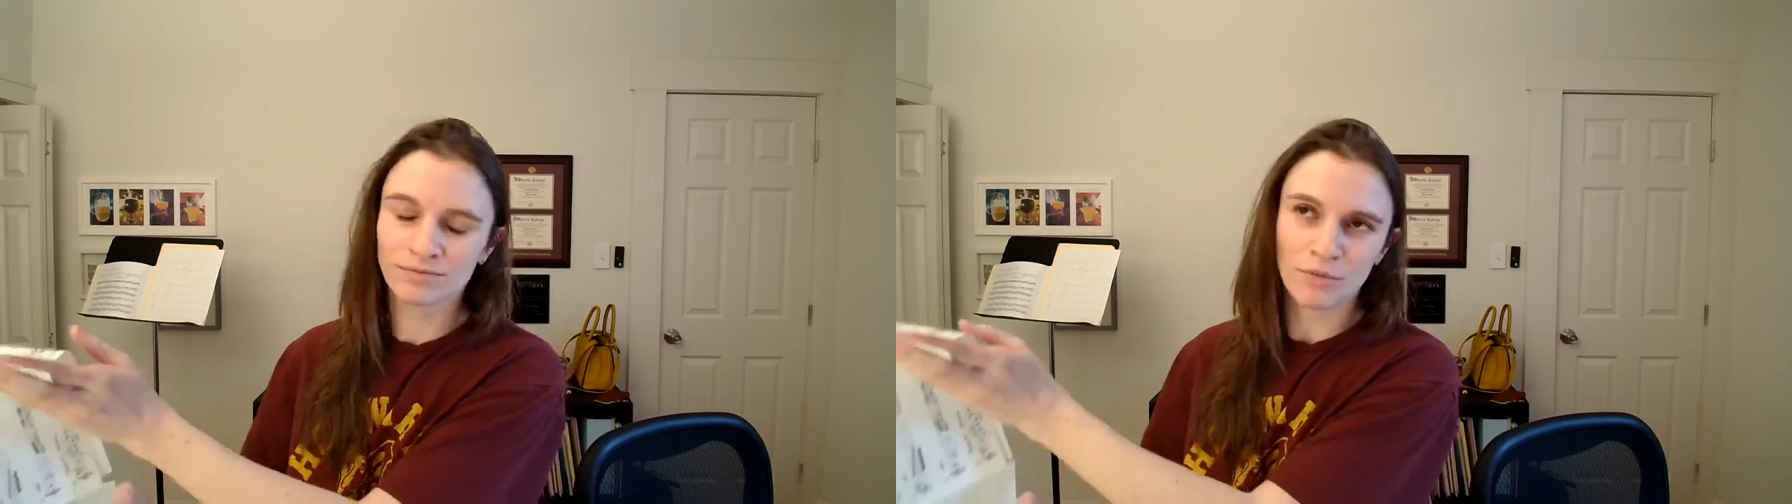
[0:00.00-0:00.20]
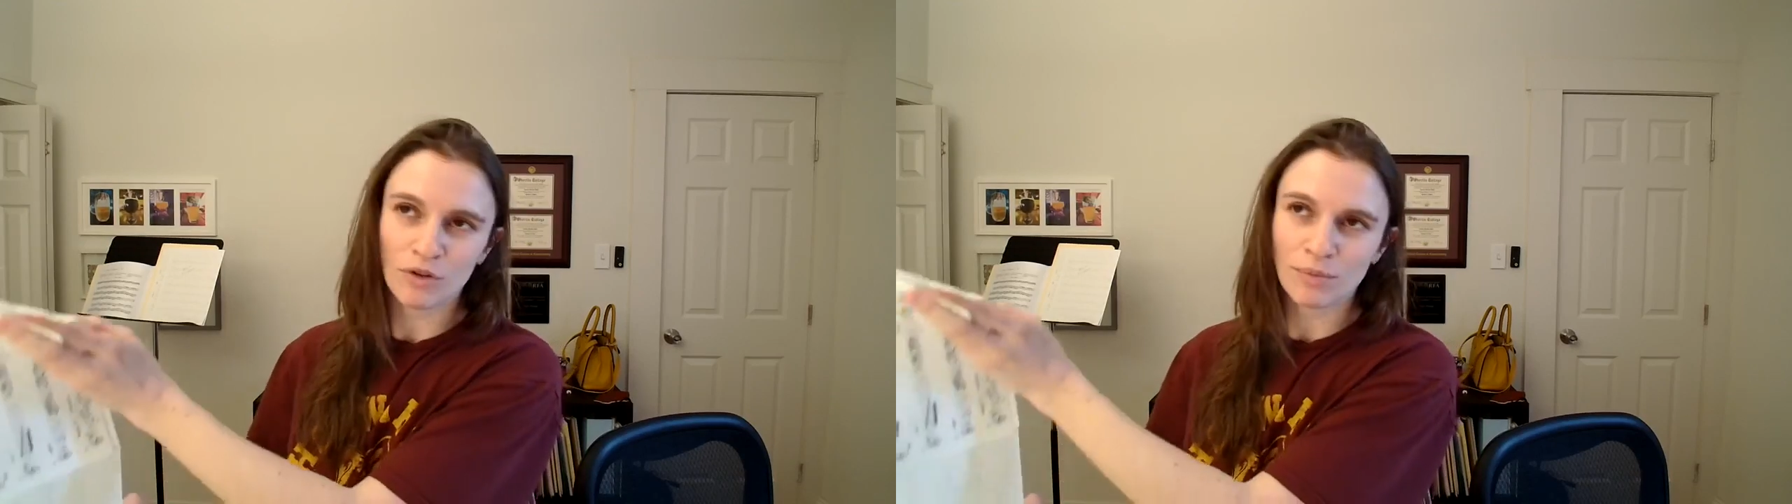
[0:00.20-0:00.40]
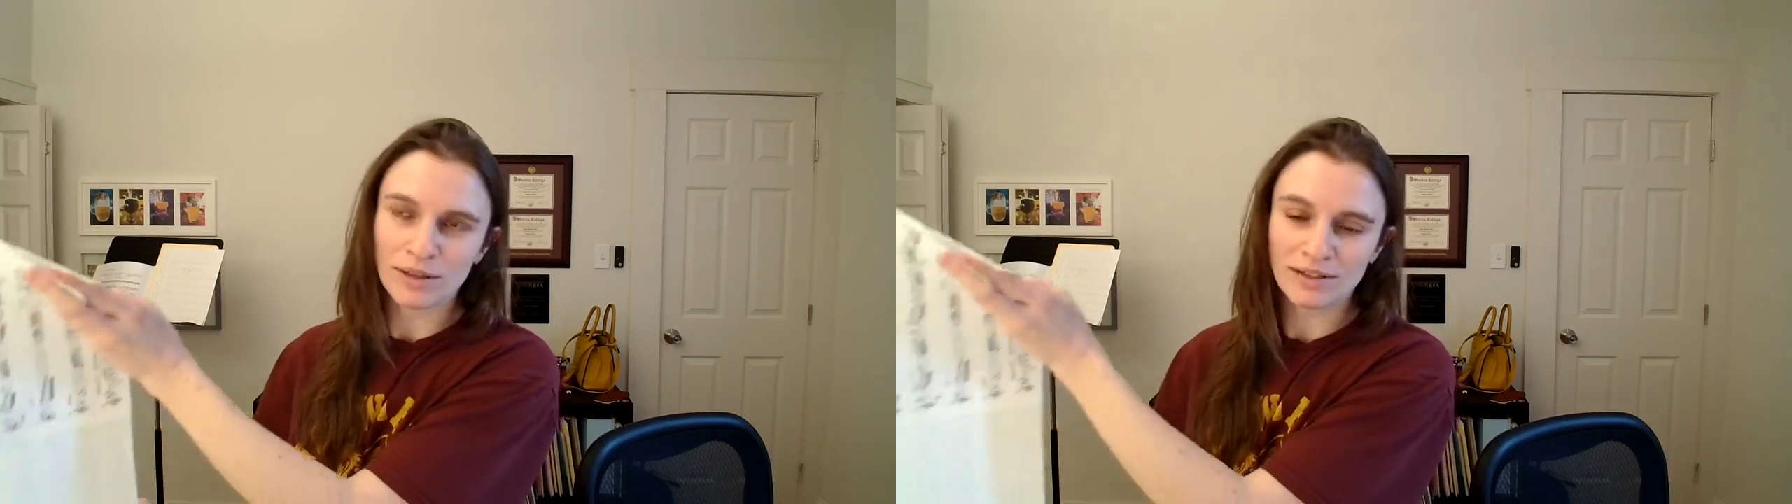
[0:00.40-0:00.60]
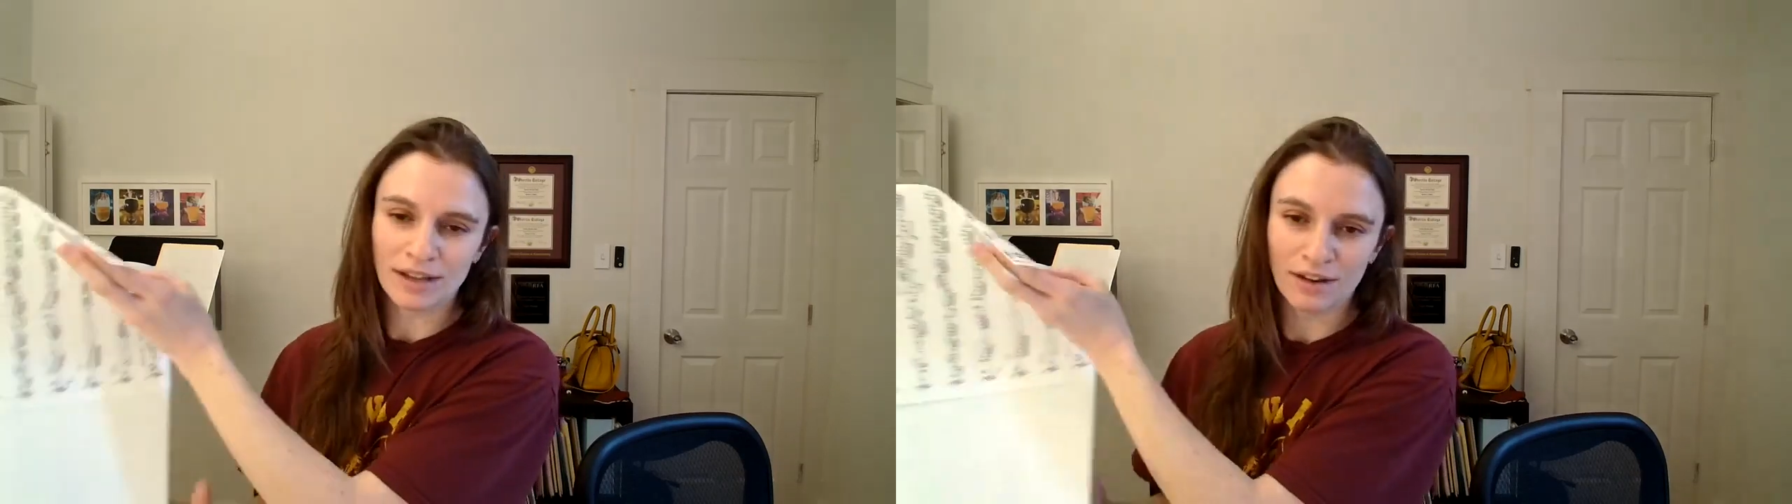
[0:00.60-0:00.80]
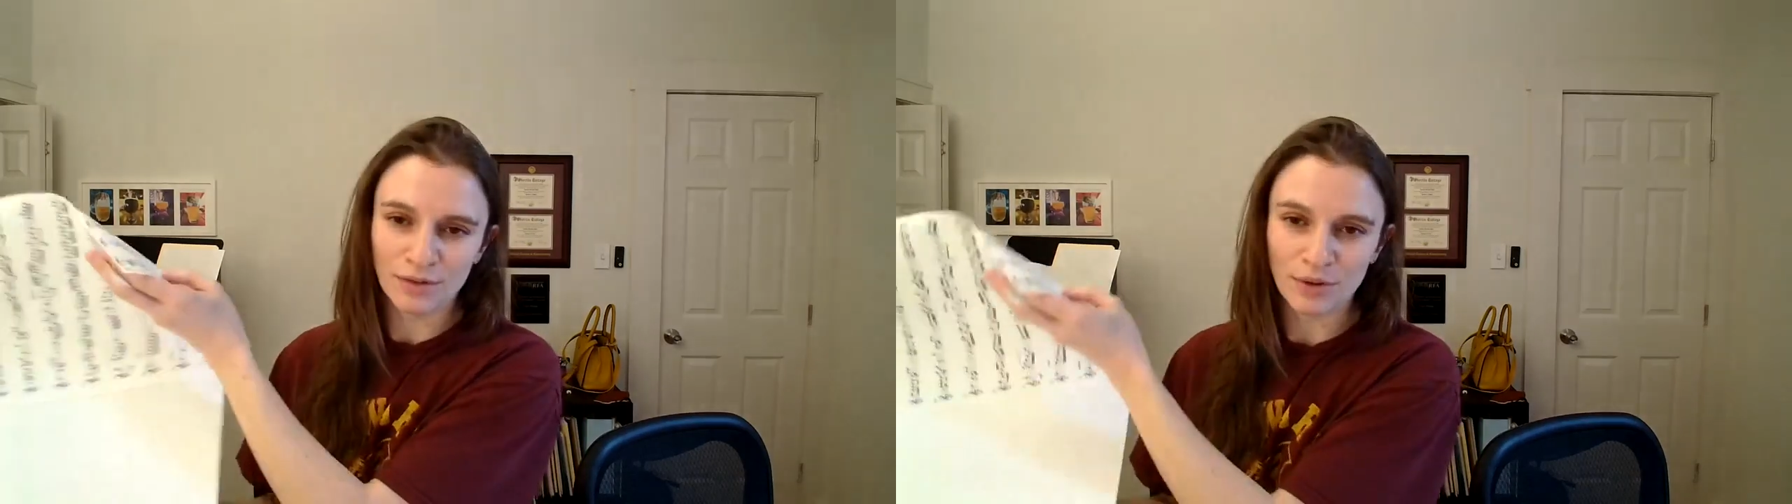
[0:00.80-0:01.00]
movements
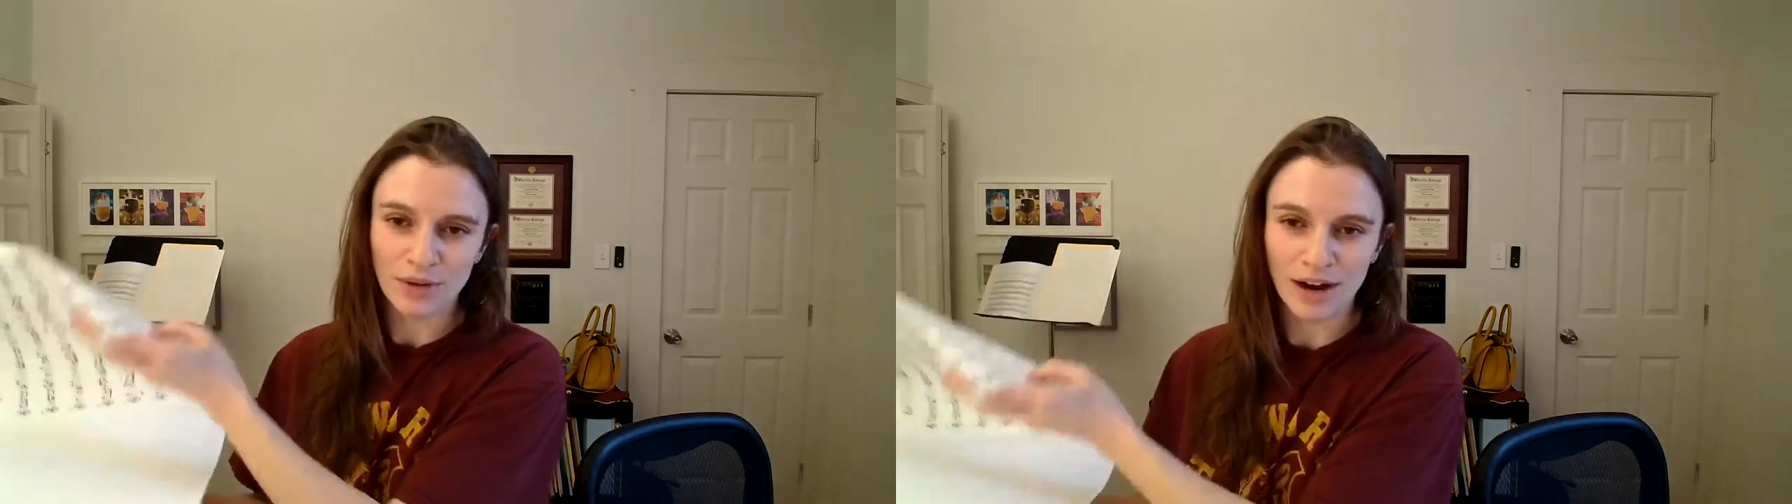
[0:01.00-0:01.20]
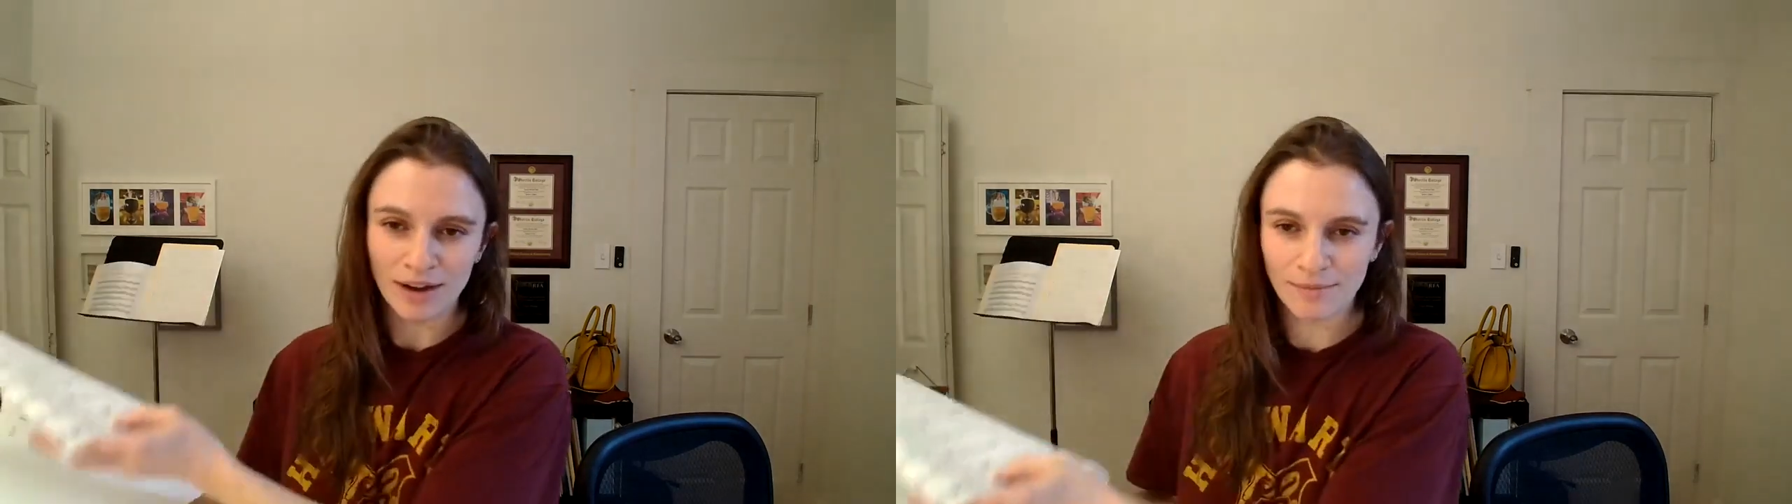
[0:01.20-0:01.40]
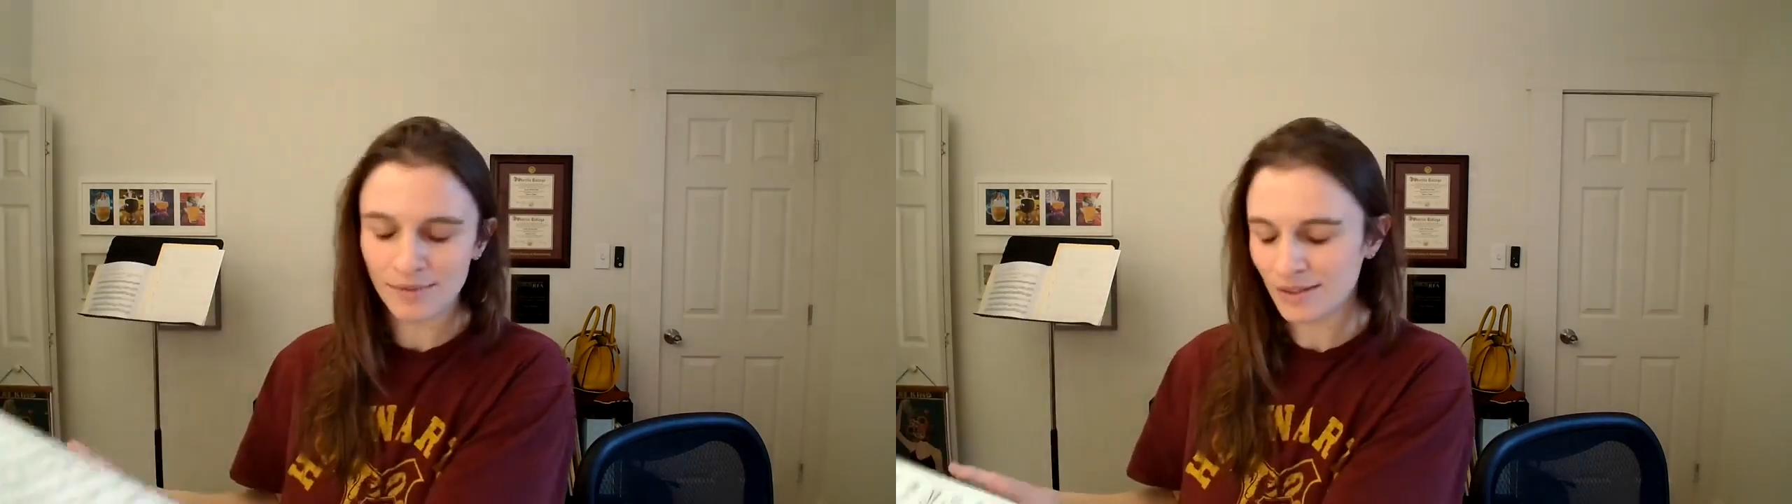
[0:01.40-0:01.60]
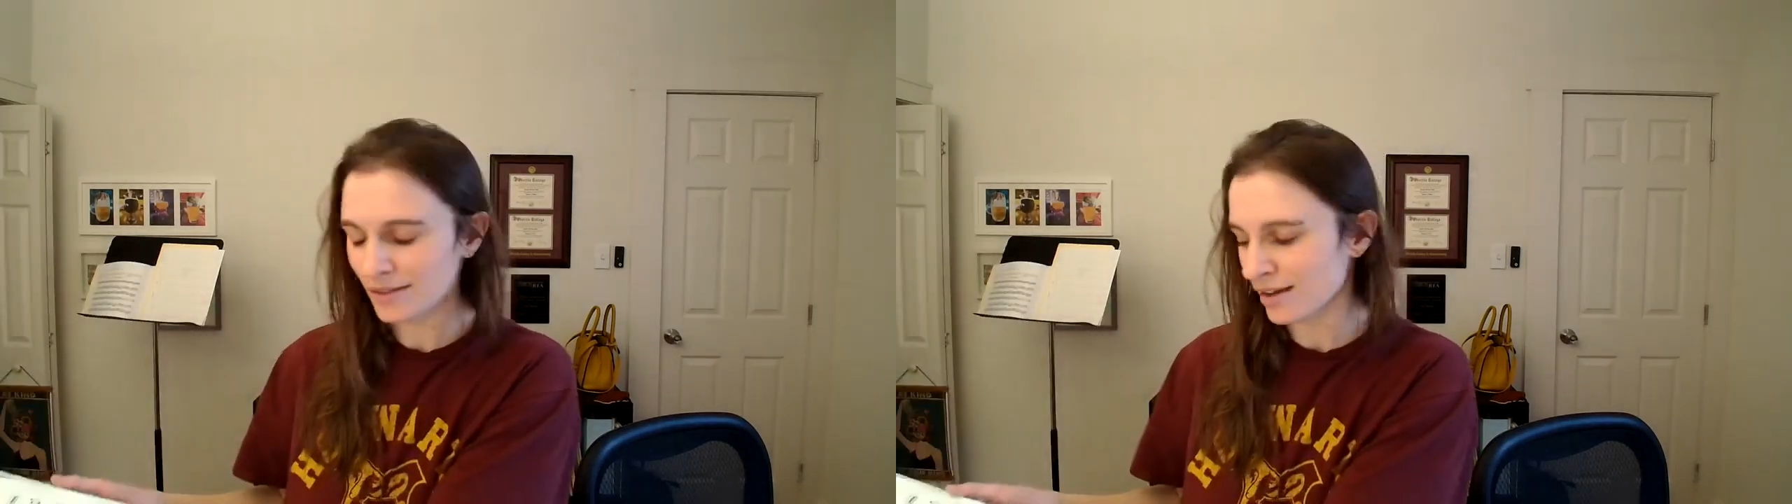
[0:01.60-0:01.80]
like a few times,